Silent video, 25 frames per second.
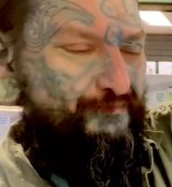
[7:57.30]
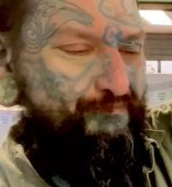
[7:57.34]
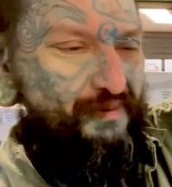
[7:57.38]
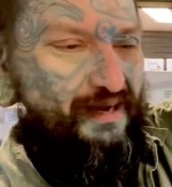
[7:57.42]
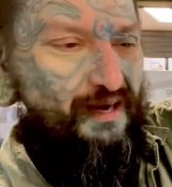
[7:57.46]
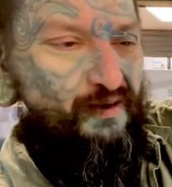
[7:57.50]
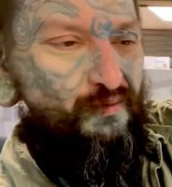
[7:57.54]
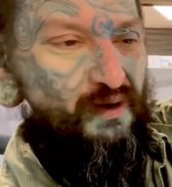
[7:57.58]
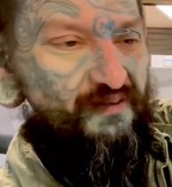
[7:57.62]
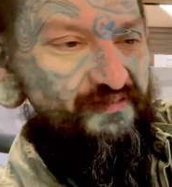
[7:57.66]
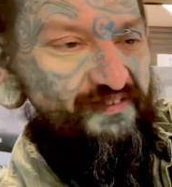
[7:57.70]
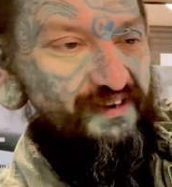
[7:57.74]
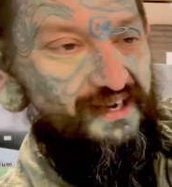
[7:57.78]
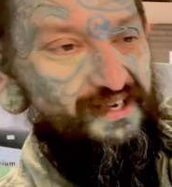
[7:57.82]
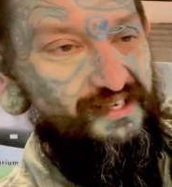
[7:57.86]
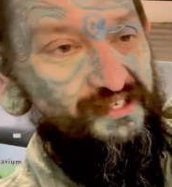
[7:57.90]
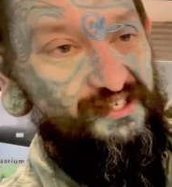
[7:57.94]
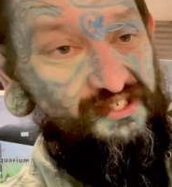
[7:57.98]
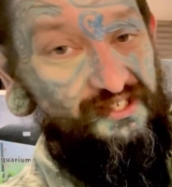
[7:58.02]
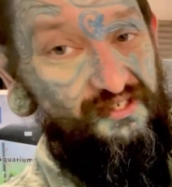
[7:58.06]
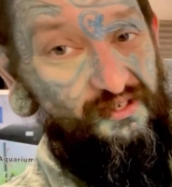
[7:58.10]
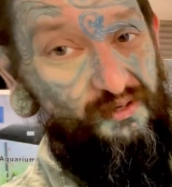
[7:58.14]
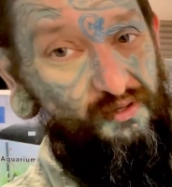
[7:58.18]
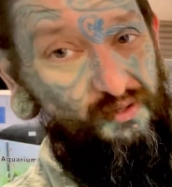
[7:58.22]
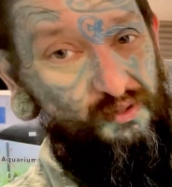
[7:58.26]
Bear with
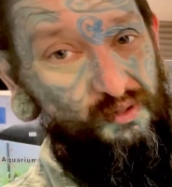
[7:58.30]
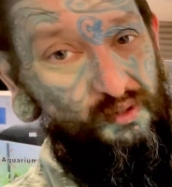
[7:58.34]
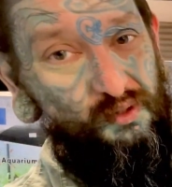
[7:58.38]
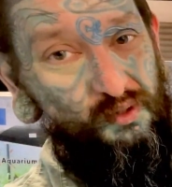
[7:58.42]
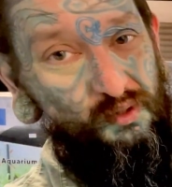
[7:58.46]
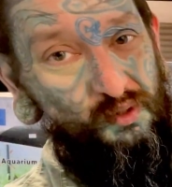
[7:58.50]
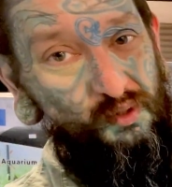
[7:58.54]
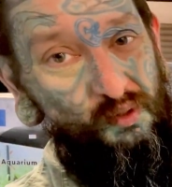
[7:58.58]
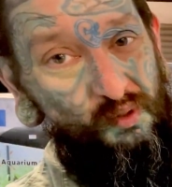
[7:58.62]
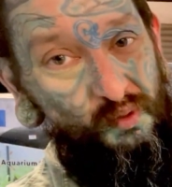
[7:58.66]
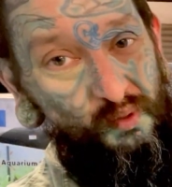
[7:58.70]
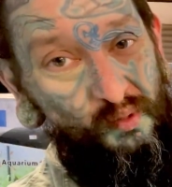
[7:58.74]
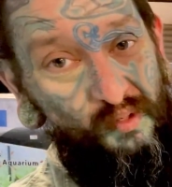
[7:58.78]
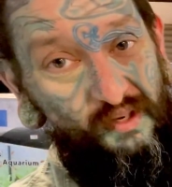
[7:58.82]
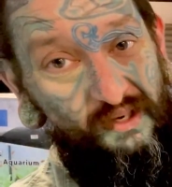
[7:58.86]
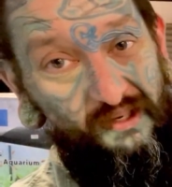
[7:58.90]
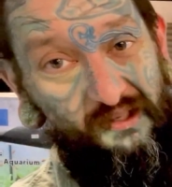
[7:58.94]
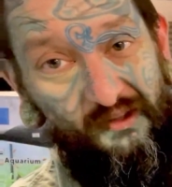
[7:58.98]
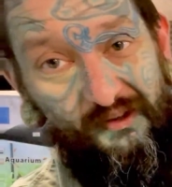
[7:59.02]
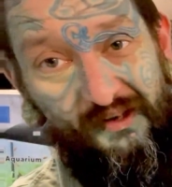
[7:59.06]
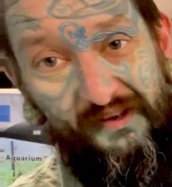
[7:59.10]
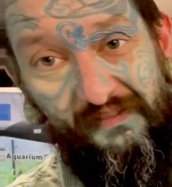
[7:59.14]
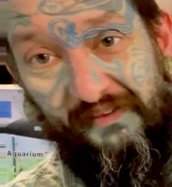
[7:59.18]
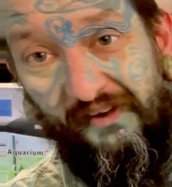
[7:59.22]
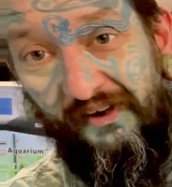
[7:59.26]
us. Oh,
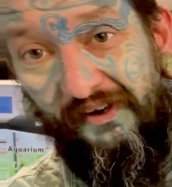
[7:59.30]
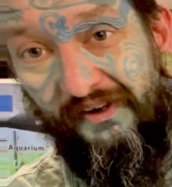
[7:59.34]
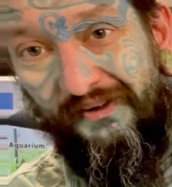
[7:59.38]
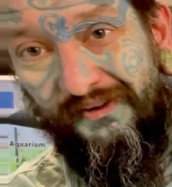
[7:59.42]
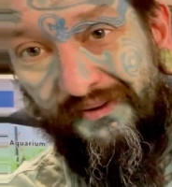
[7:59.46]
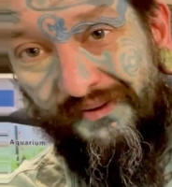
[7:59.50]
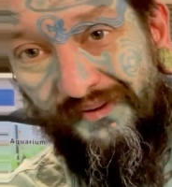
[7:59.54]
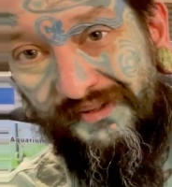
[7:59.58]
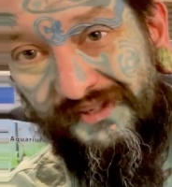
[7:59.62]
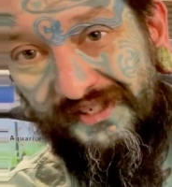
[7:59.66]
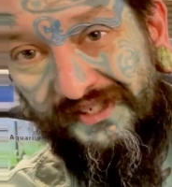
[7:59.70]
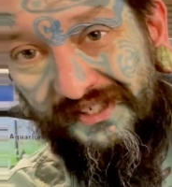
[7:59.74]
look at those.